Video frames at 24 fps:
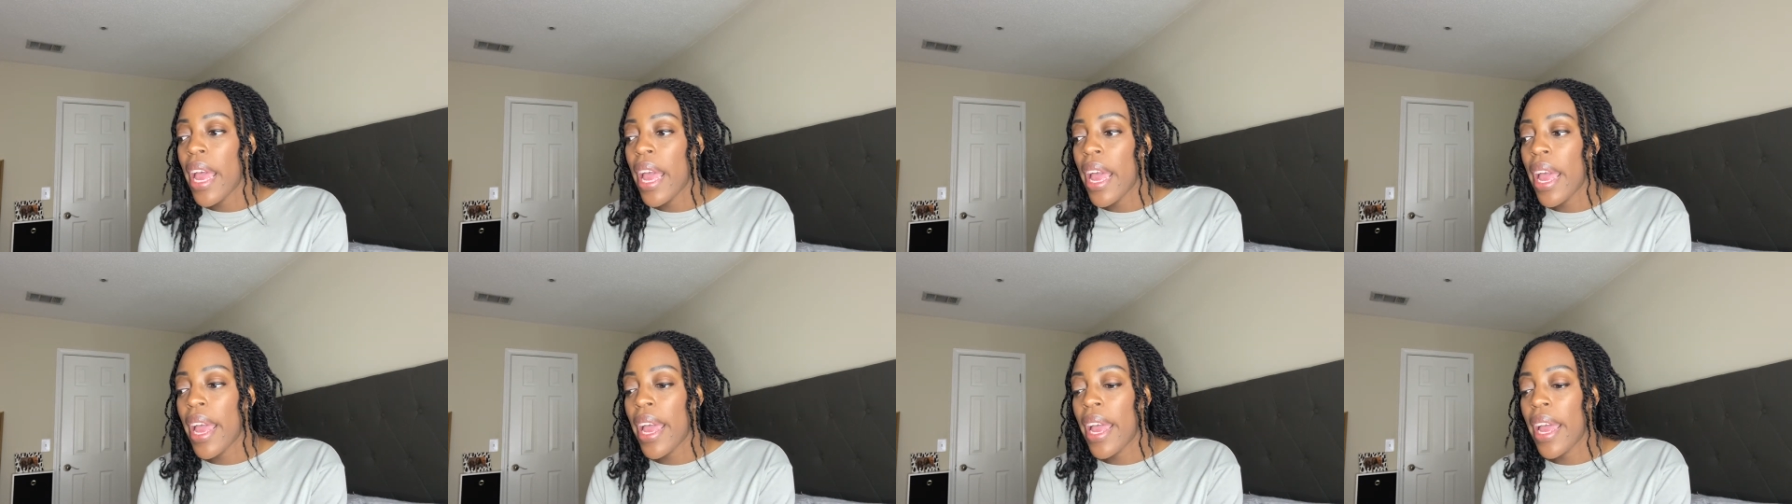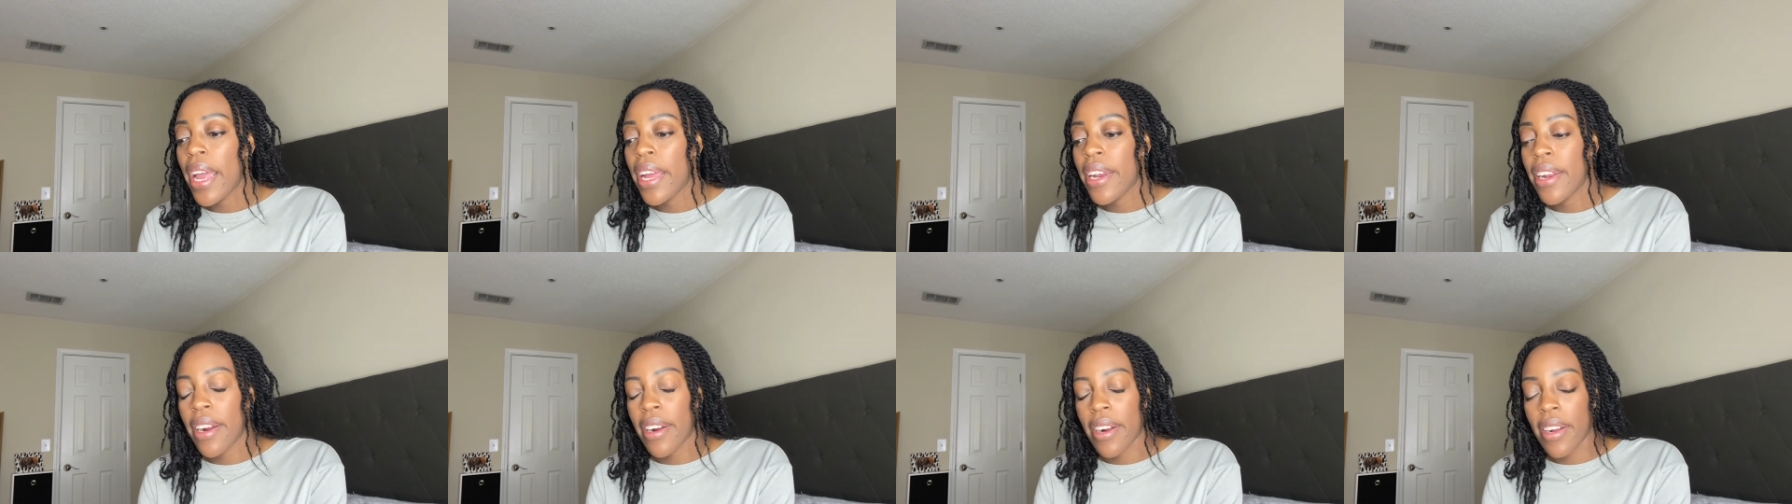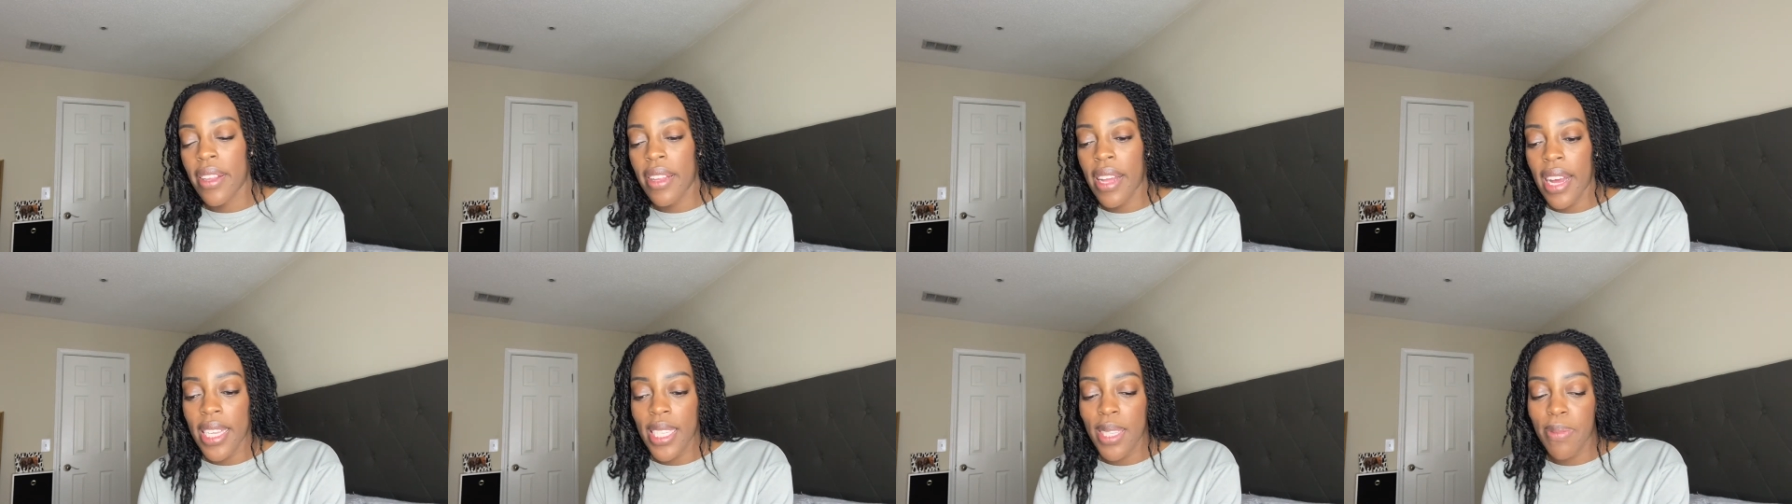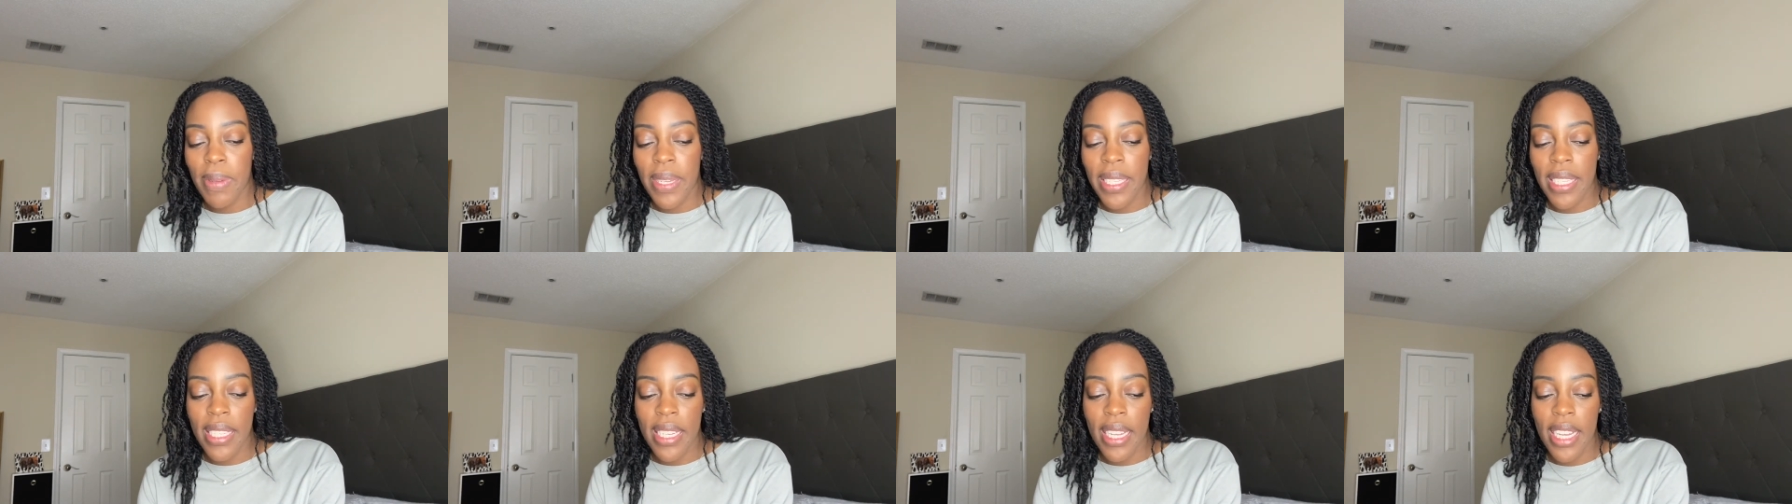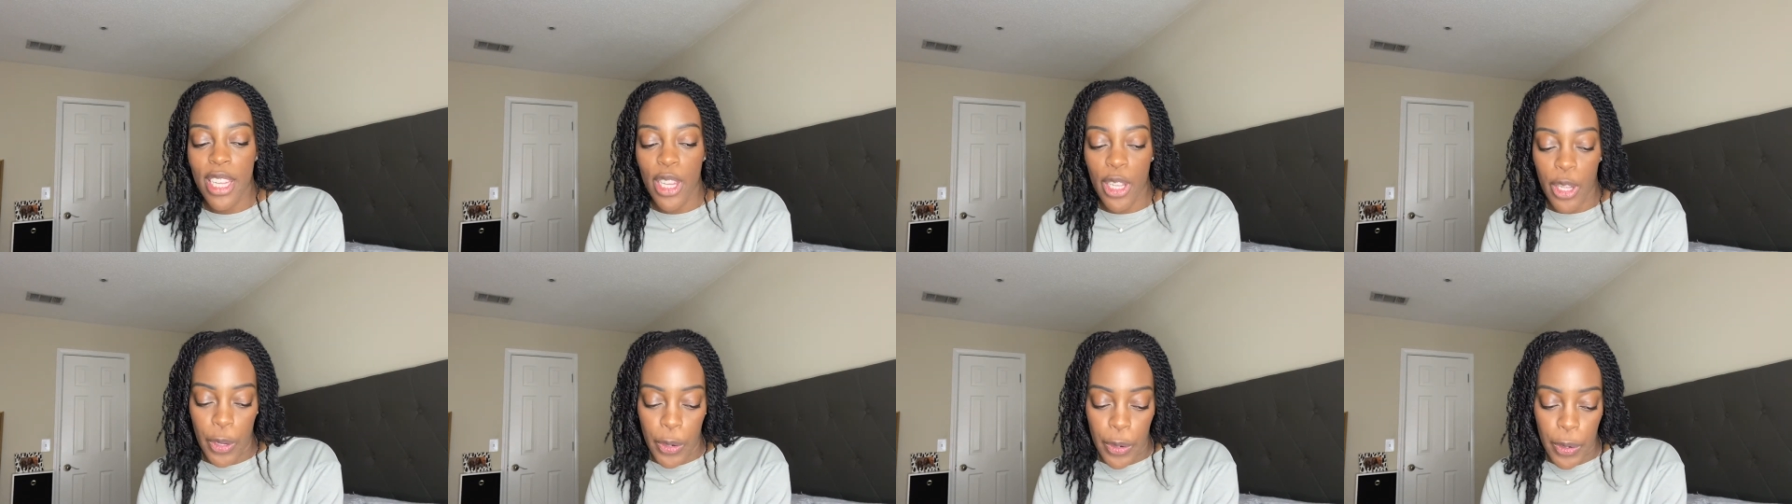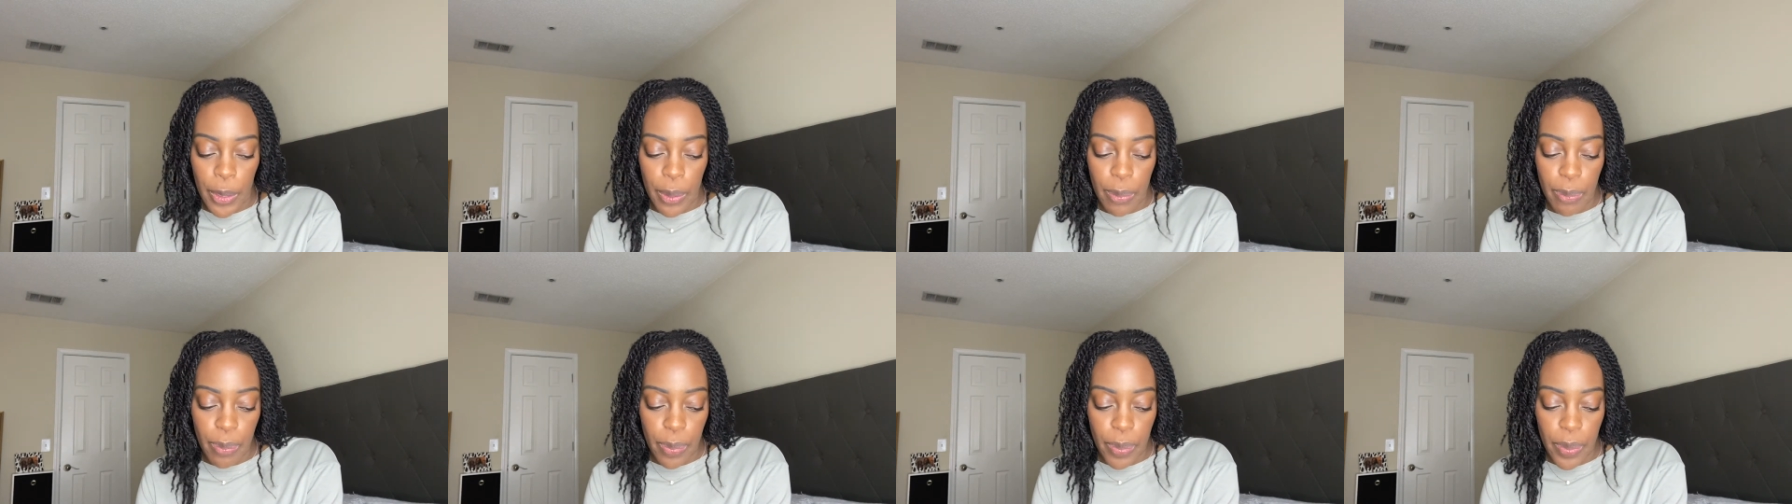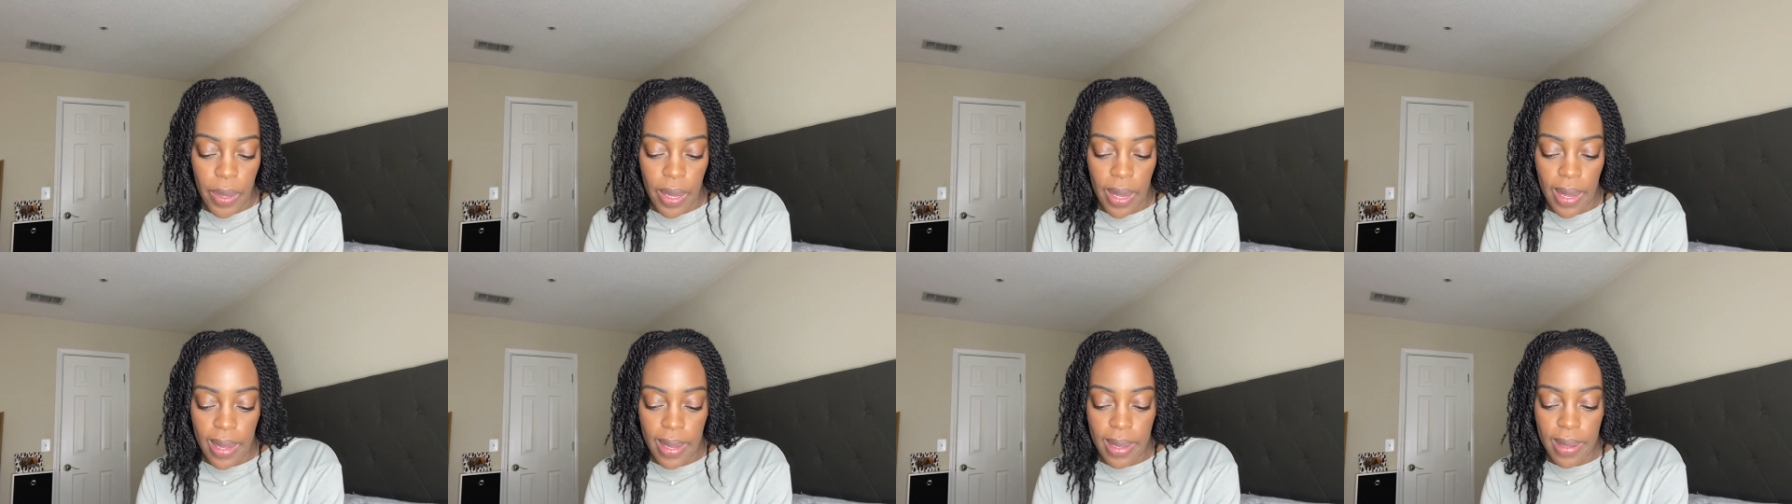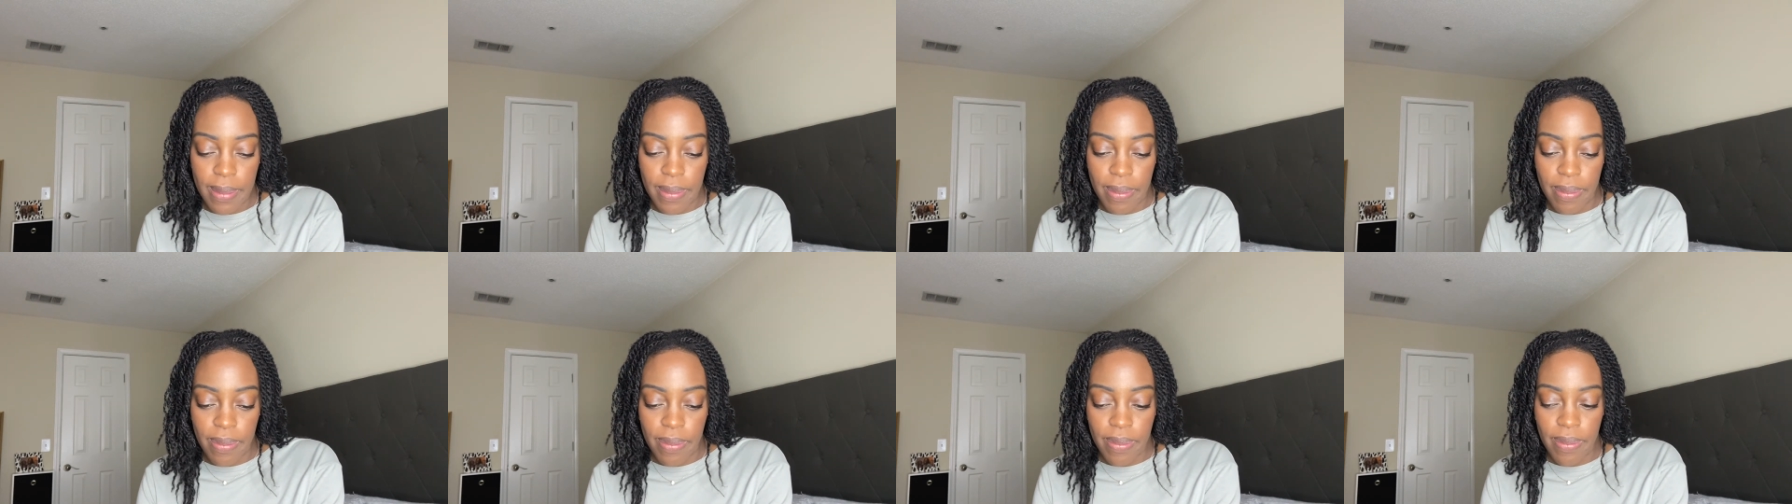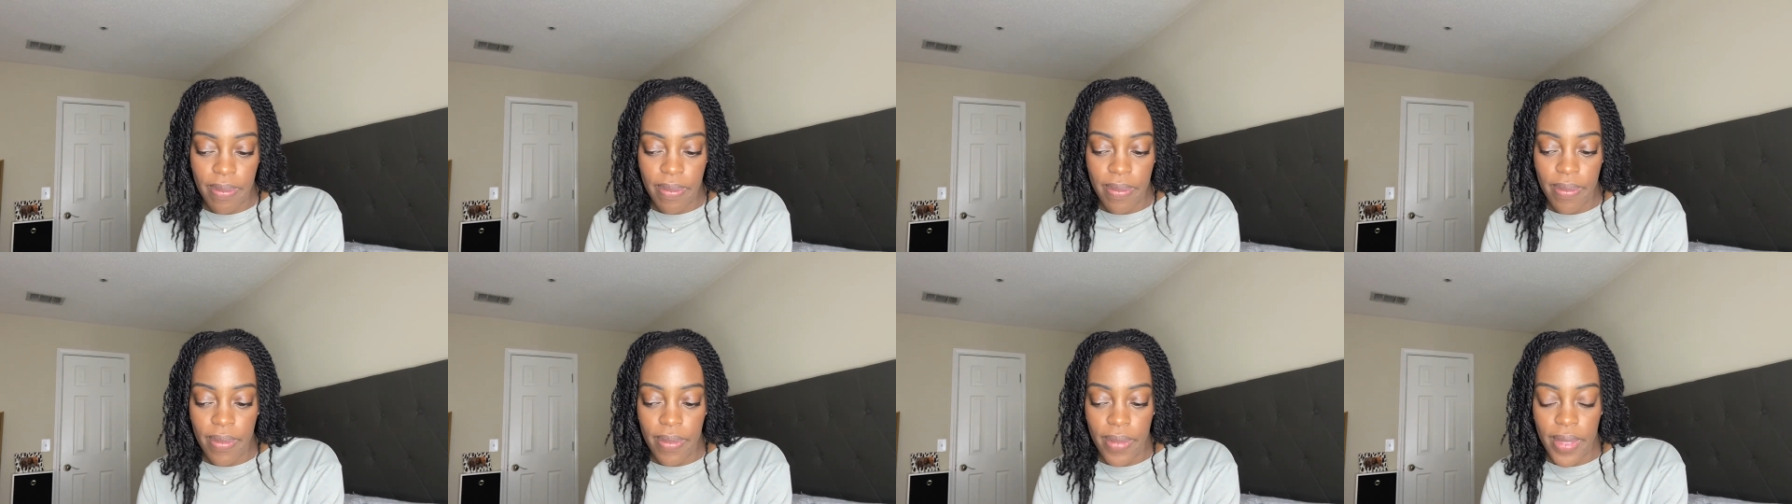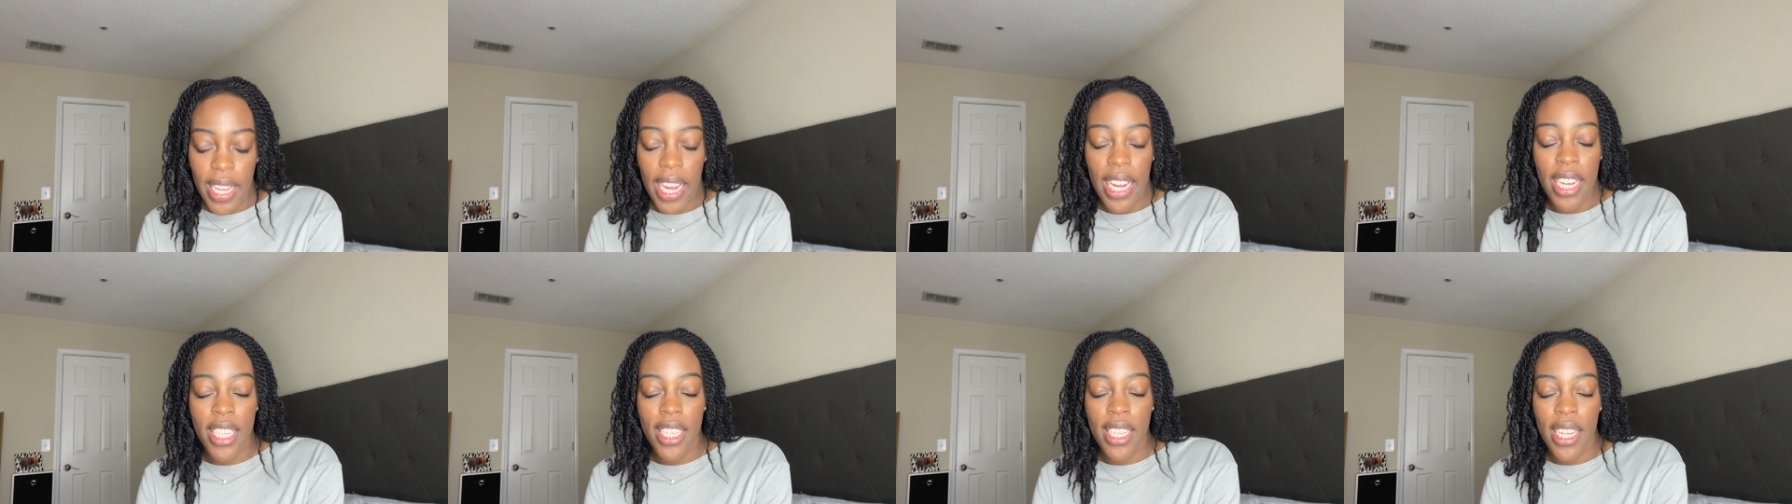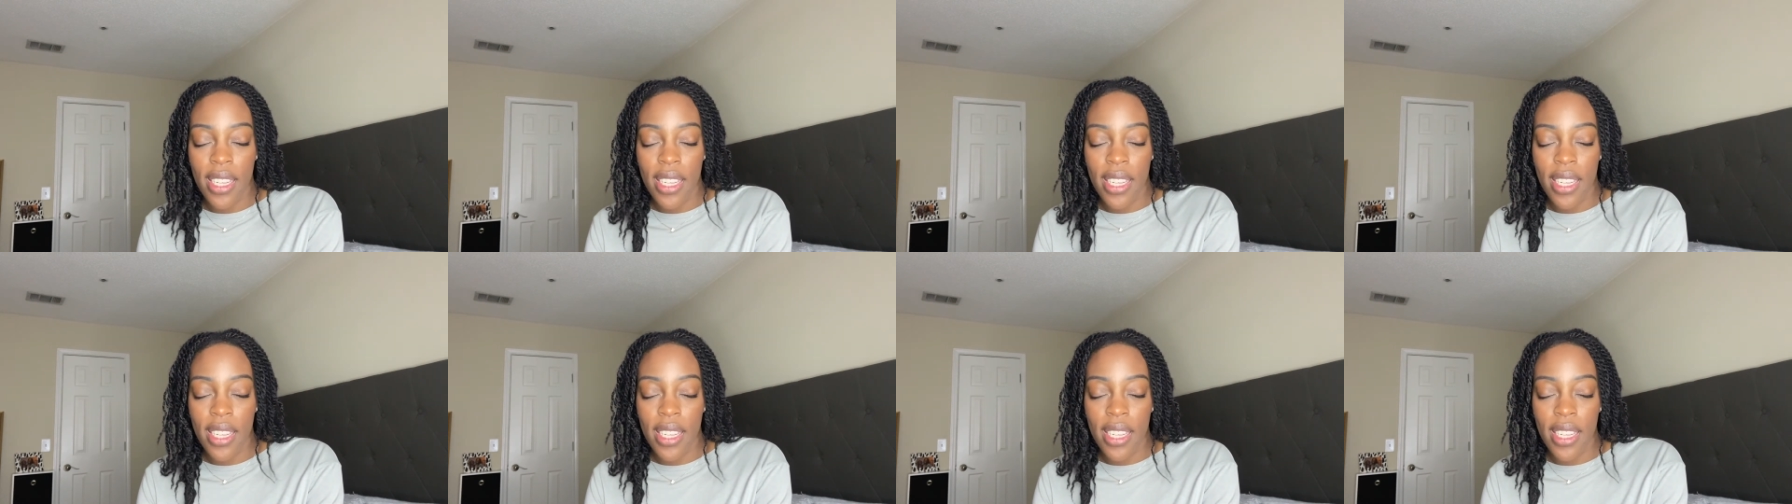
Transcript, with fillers: and our classmates in the group um, that